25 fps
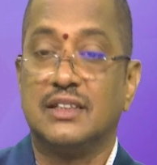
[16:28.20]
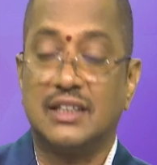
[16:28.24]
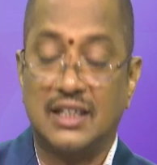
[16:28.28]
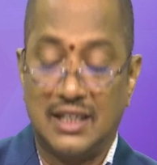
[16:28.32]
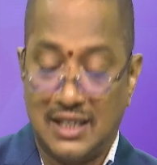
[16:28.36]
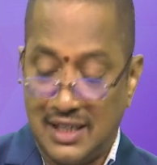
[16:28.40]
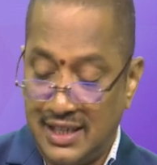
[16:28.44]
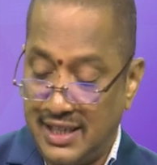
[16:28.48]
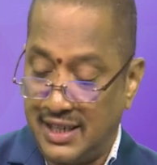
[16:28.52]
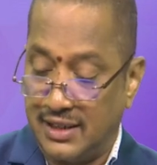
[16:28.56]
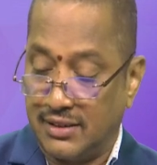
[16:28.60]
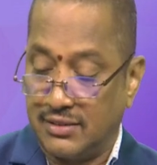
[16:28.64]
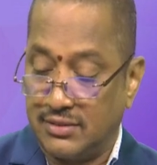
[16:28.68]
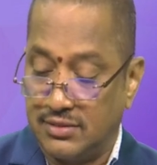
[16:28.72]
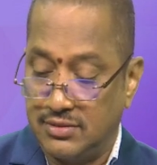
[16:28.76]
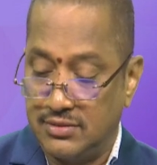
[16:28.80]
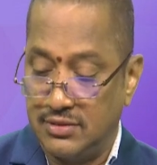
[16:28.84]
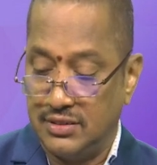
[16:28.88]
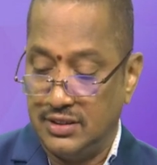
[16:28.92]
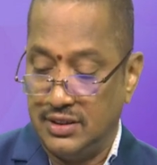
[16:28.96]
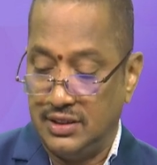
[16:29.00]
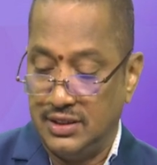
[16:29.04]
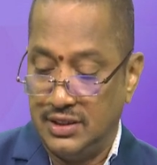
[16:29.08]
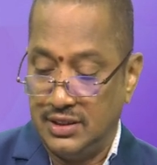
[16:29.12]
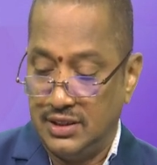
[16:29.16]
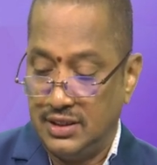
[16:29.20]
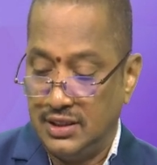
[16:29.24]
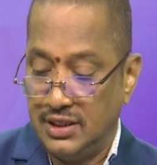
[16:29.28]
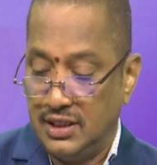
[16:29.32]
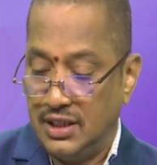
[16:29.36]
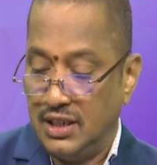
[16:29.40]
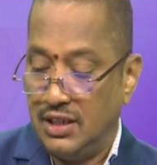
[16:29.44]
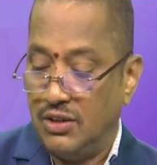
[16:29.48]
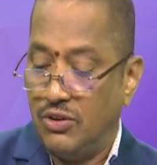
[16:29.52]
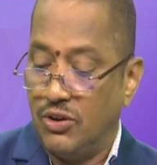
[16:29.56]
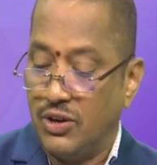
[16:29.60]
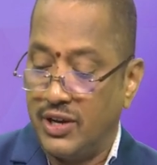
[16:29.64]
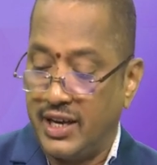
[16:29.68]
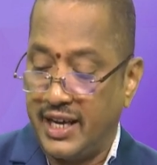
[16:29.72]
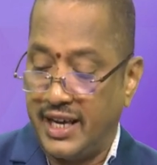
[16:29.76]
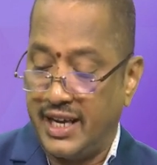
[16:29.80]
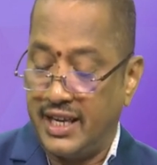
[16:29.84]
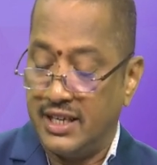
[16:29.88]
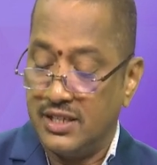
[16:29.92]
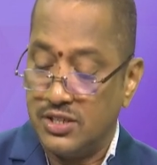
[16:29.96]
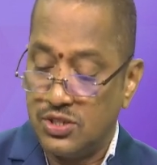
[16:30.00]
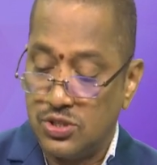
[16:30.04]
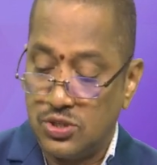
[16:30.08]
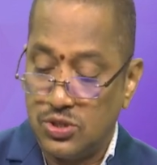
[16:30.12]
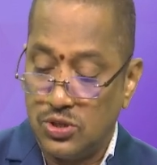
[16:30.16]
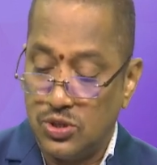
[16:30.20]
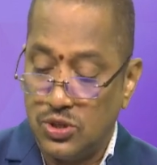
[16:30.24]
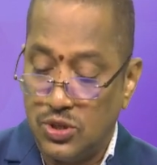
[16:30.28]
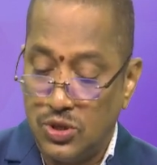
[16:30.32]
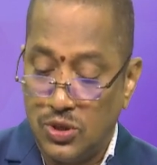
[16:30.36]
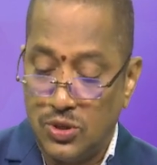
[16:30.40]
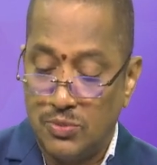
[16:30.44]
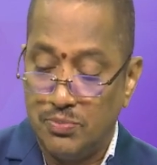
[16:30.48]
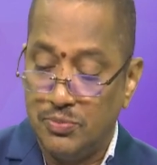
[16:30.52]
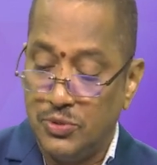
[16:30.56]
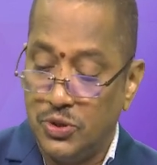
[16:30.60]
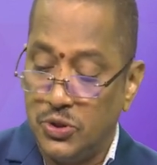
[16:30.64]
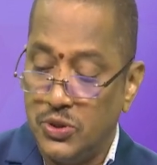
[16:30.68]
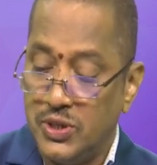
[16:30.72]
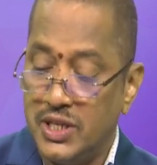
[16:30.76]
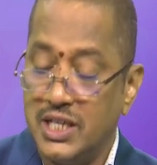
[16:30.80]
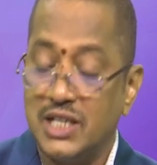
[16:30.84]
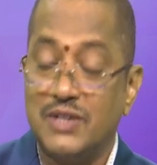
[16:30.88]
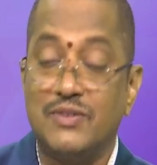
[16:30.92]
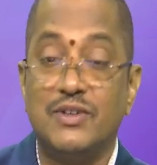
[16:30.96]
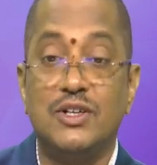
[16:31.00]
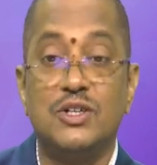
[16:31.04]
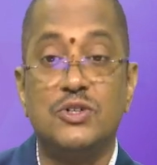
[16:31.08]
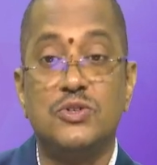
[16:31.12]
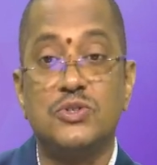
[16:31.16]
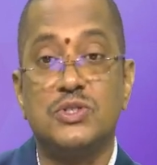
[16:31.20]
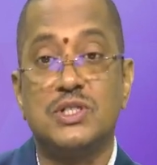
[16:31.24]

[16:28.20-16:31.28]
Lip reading: Clear? Okay, so mu equal to